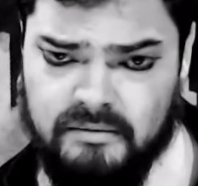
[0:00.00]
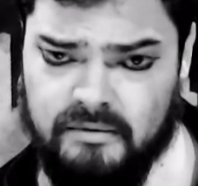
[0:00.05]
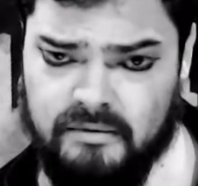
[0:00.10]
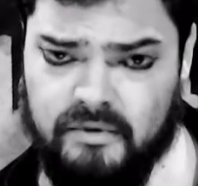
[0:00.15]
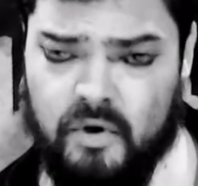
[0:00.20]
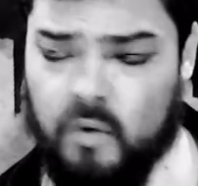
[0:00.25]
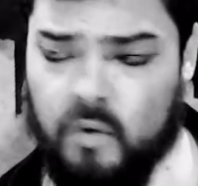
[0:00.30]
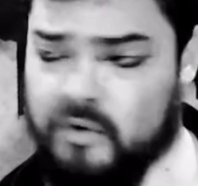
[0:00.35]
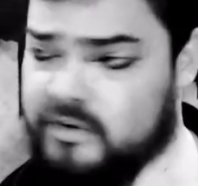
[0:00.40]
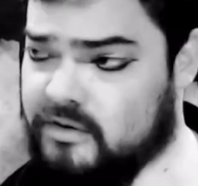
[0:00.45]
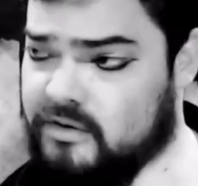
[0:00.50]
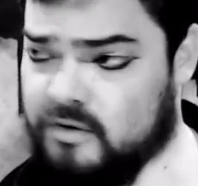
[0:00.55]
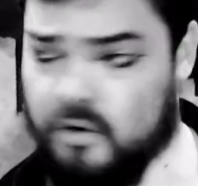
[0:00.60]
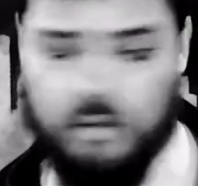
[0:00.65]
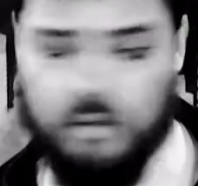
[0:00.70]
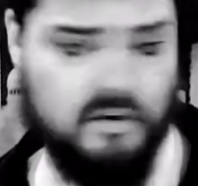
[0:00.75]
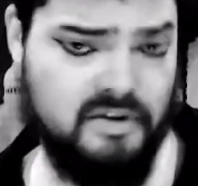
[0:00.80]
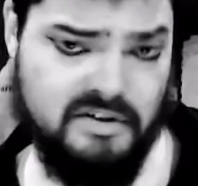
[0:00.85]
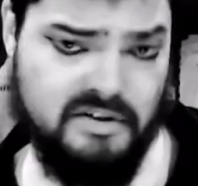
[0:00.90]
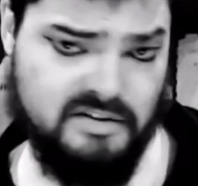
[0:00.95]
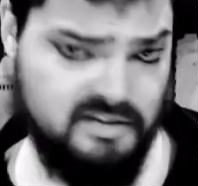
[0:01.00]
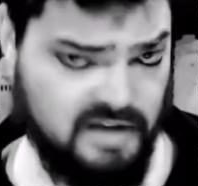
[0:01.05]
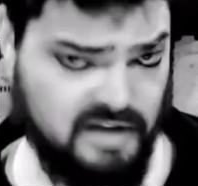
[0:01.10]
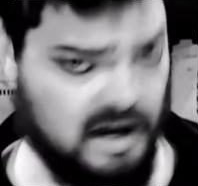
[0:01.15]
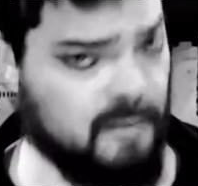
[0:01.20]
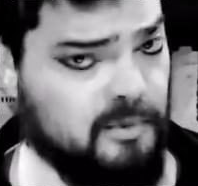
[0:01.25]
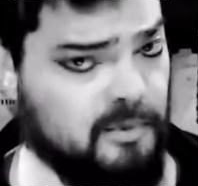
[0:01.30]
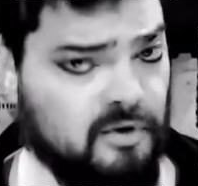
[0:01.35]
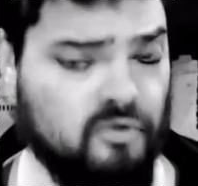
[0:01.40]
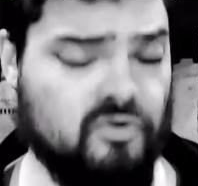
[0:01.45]
No one's going to
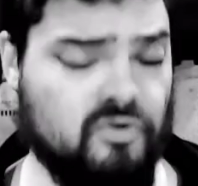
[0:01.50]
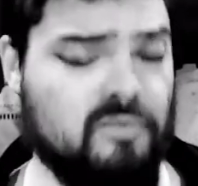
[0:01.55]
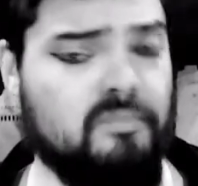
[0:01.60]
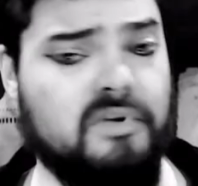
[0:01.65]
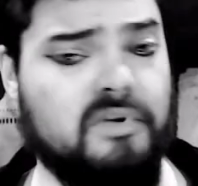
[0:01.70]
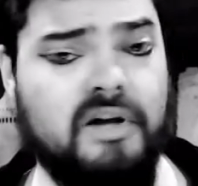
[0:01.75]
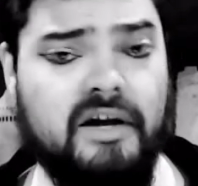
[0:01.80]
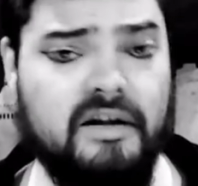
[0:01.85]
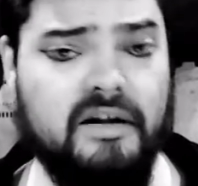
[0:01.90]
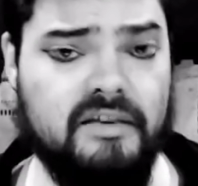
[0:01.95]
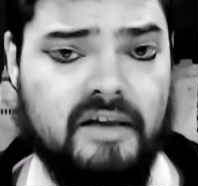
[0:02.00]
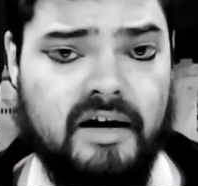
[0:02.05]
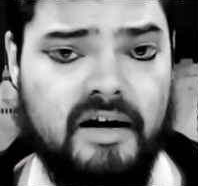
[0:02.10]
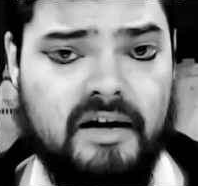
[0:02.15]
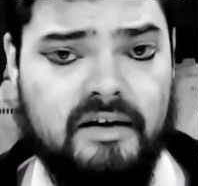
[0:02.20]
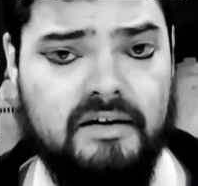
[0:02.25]
stop you from playing that.